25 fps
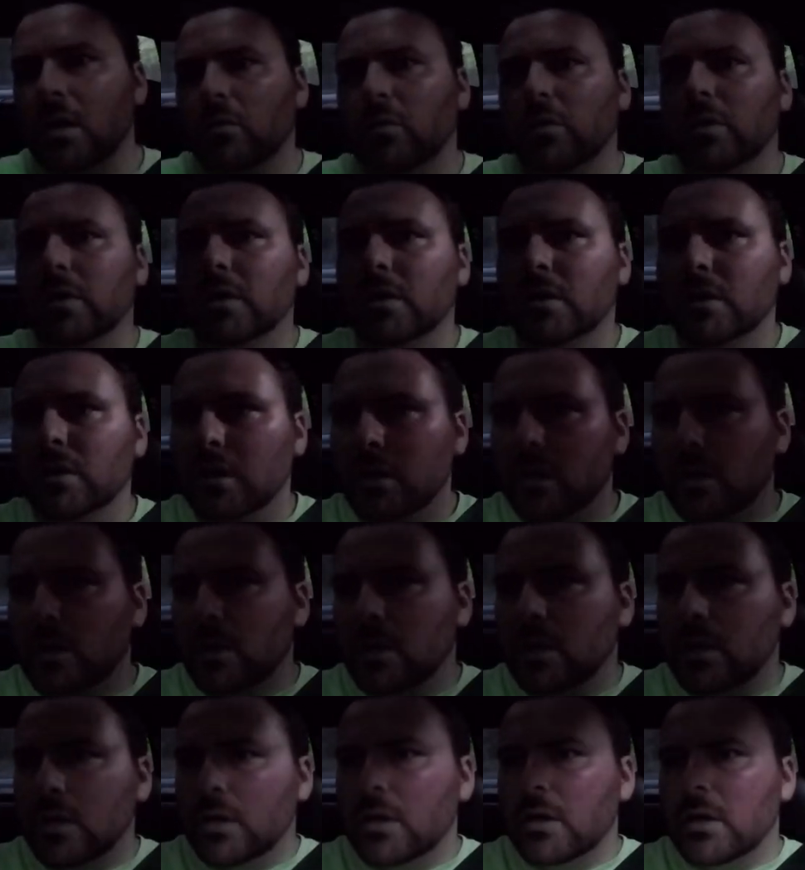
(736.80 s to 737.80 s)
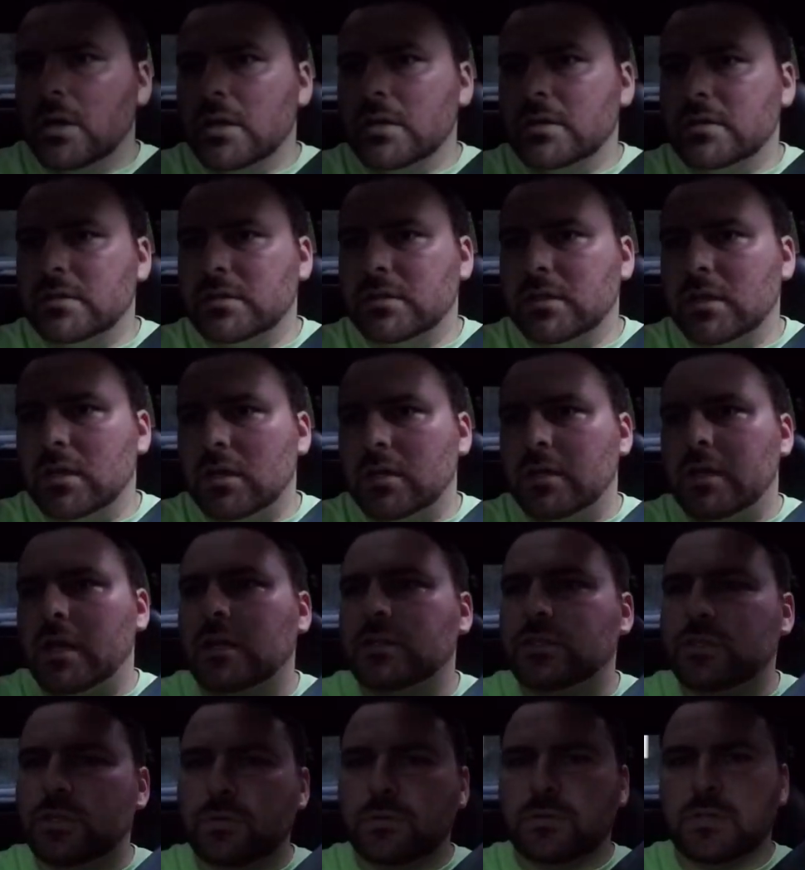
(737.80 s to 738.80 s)
where it's uh,
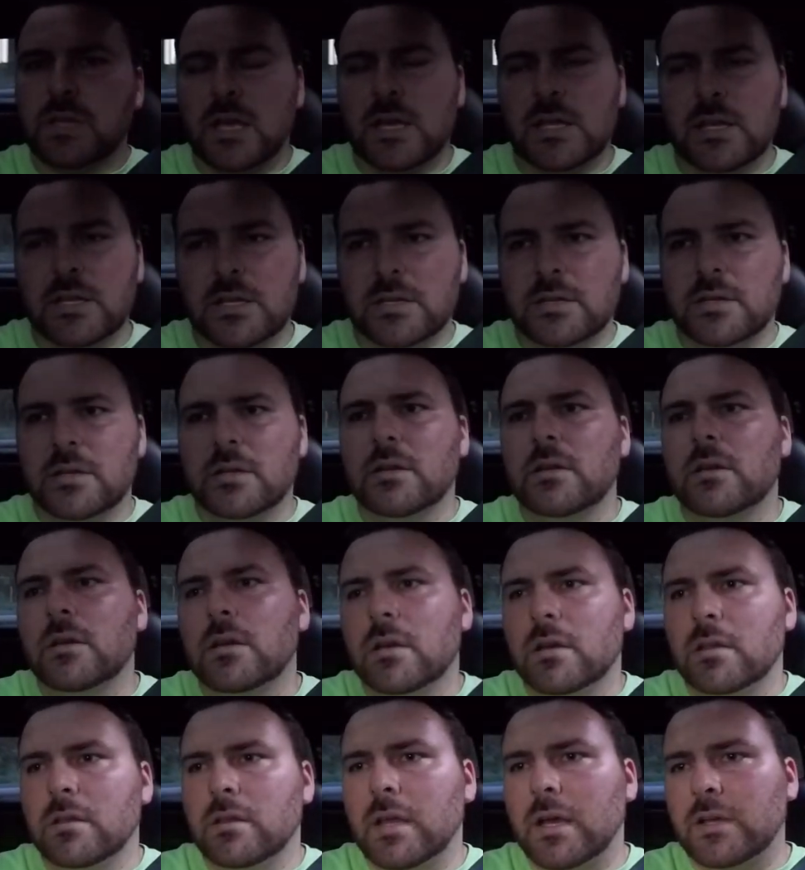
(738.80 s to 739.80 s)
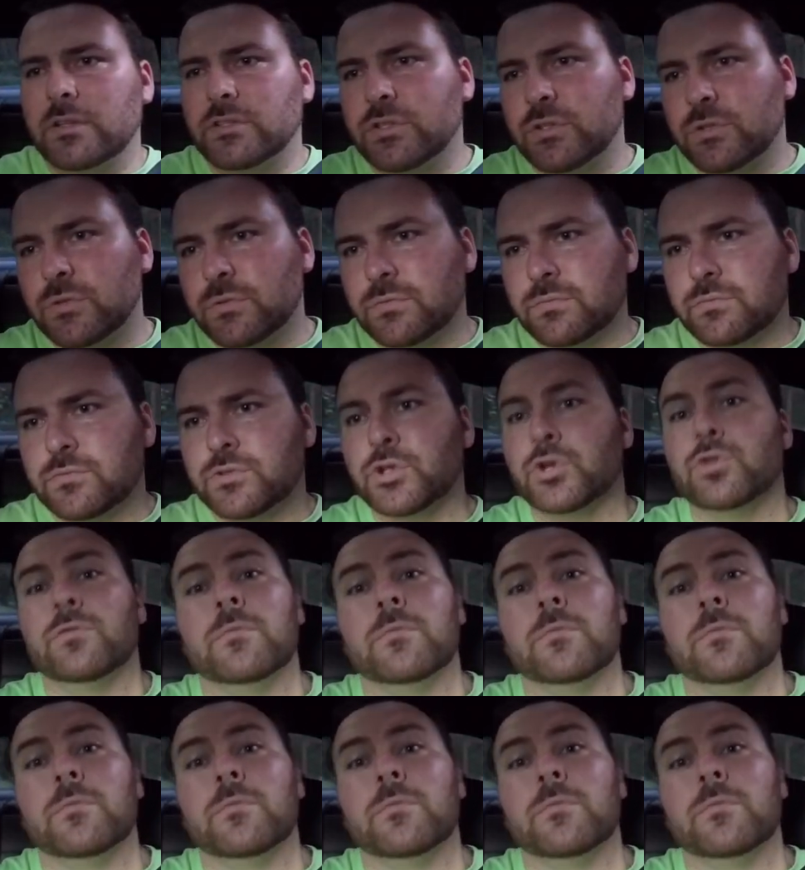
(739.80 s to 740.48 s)
not too dated and not too too